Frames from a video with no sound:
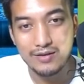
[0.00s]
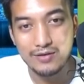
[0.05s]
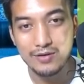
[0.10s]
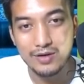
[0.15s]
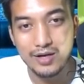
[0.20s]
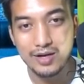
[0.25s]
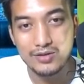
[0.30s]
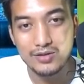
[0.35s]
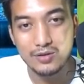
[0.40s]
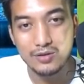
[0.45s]

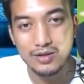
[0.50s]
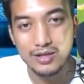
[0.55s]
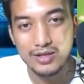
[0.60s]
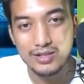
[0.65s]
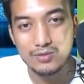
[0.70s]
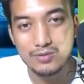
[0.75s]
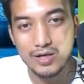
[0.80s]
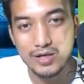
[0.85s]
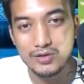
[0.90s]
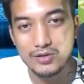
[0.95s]
Okay, so
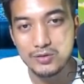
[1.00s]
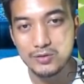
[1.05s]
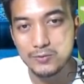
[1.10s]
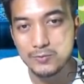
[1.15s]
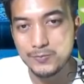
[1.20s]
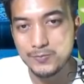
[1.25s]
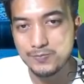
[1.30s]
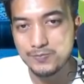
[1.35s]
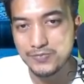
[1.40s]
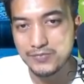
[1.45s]
let's try
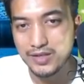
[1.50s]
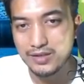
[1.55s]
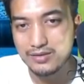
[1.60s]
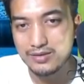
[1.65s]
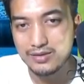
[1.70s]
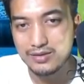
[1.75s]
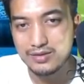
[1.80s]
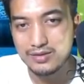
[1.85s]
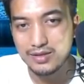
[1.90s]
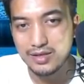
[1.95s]
to
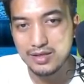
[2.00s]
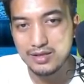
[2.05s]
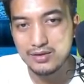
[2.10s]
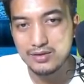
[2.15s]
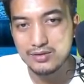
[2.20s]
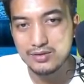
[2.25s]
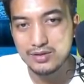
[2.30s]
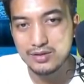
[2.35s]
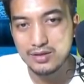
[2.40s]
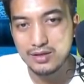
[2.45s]
just hit
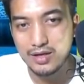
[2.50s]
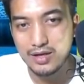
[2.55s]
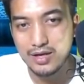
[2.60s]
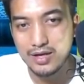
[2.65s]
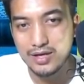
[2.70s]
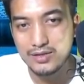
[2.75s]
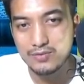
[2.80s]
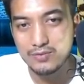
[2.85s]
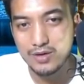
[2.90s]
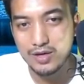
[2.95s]
those
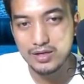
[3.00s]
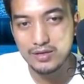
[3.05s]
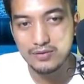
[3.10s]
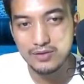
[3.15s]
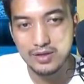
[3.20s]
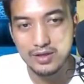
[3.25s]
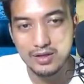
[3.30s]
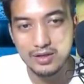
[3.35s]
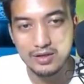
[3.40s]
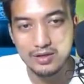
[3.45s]
guys right over
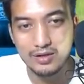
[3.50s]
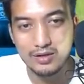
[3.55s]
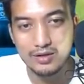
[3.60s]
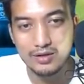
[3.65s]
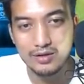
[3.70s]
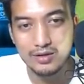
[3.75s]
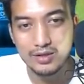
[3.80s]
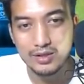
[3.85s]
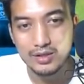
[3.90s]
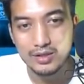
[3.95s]

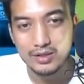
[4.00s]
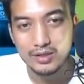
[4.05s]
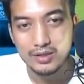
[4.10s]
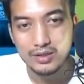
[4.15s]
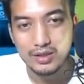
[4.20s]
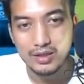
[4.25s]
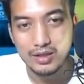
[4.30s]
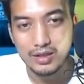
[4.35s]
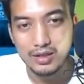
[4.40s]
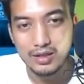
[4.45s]
here.
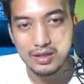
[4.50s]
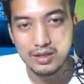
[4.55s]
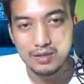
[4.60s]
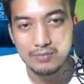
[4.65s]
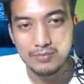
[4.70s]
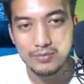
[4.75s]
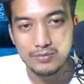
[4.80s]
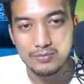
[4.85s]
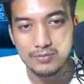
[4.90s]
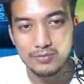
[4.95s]
Uh,
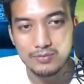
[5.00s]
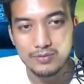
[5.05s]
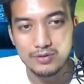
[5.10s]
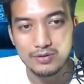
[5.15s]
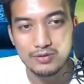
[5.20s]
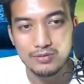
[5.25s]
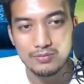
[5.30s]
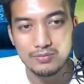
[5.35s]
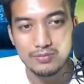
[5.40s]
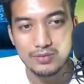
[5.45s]
boom, boom,
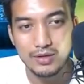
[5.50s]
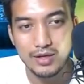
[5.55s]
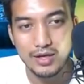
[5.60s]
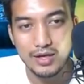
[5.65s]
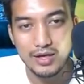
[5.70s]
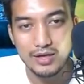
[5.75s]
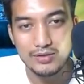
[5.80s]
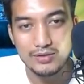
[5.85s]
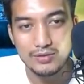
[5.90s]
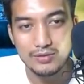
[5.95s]
boom.
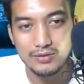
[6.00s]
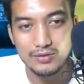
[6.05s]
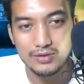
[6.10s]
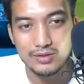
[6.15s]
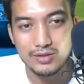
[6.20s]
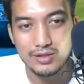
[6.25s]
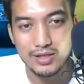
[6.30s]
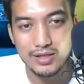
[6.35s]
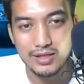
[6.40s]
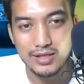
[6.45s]
Okay, so
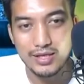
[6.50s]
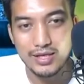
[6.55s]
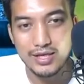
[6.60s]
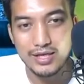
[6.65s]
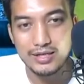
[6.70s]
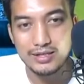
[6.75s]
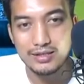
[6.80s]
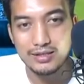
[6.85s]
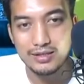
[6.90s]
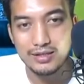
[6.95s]
just like
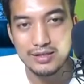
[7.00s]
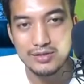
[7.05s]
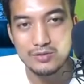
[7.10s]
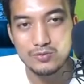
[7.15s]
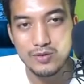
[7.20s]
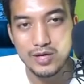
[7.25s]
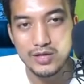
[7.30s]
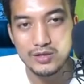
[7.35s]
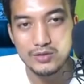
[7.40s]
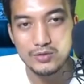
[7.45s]
that. Let's
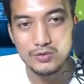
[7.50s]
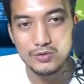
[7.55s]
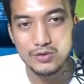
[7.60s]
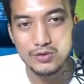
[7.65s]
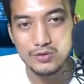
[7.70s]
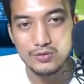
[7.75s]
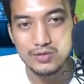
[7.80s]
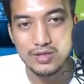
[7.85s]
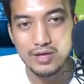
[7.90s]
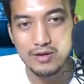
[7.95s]
try to
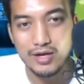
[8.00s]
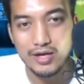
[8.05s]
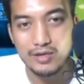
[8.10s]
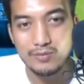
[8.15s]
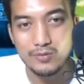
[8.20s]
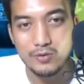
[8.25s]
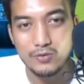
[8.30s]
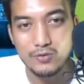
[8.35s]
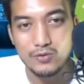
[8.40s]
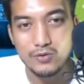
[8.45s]
use our
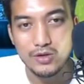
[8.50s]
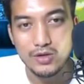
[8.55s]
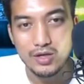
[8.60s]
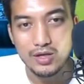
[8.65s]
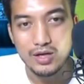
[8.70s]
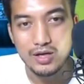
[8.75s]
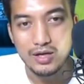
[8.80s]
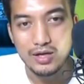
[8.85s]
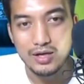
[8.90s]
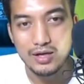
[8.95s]
animal
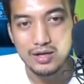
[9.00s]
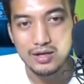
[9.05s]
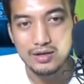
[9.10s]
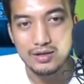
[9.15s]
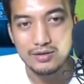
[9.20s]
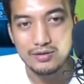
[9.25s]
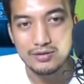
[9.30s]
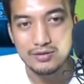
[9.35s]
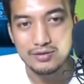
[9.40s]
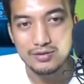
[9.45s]

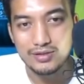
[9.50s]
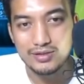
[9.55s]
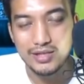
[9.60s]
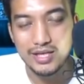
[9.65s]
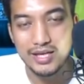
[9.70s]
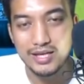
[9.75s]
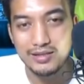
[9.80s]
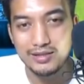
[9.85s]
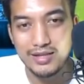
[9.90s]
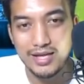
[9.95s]
uh,
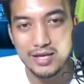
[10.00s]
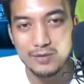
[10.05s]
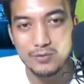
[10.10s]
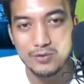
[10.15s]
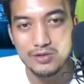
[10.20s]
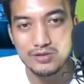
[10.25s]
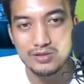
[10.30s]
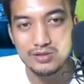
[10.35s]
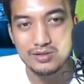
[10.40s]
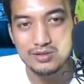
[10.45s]
skill that
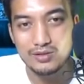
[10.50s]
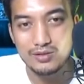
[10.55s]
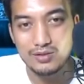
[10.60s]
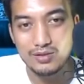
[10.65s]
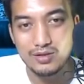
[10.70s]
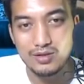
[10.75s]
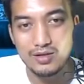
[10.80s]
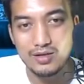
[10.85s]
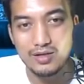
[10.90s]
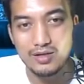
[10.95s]
we just
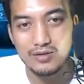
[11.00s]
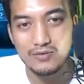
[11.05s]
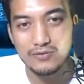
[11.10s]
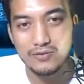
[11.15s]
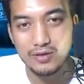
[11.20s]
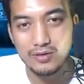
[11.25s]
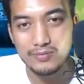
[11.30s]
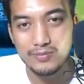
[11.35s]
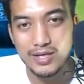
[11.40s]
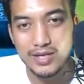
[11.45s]
earned
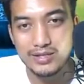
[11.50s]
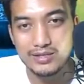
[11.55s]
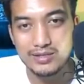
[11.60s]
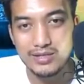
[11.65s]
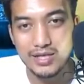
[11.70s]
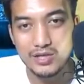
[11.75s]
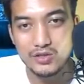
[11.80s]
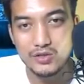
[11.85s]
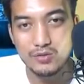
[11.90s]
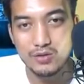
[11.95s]
from that
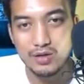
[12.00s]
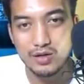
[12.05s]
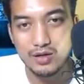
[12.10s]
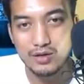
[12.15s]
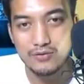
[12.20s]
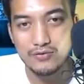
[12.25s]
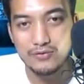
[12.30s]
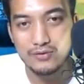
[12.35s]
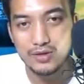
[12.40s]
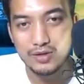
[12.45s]
statue
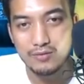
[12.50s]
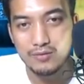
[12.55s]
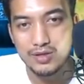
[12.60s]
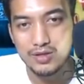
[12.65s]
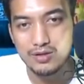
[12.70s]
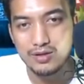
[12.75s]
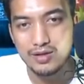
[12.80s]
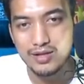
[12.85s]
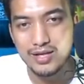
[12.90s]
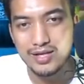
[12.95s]
of... What
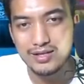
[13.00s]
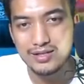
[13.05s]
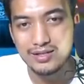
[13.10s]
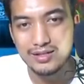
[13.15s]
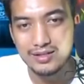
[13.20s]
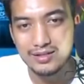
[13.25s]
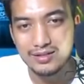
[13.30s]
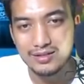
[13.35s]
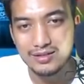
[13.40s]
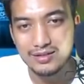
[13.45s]
do you call that?
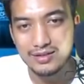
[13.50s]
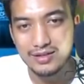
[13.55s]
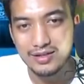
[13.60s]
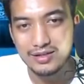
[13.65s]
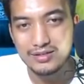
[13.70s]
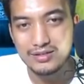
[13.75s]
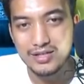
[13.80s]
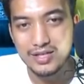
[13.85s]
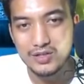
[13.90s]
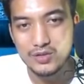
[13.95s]

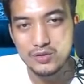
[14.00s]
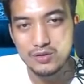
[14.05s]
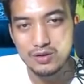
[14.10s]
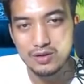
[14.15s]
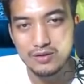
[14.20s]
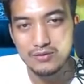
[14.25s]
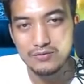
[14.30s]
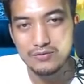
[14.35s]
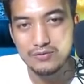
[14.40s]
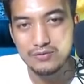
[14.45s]
a statue
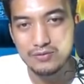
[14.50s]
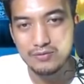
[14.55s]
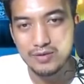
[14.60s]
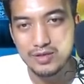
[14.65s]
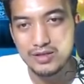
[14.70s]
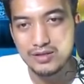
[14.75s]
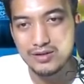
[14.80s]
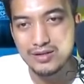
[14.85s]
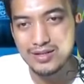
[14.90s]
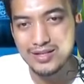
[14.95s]
of
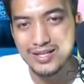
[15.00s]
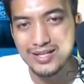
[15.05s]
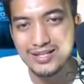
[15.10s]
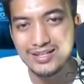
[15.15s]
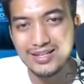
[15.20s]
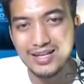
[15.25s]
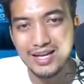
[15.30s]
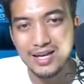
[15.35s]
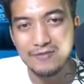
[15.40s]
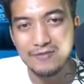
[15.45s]
what do you call that? I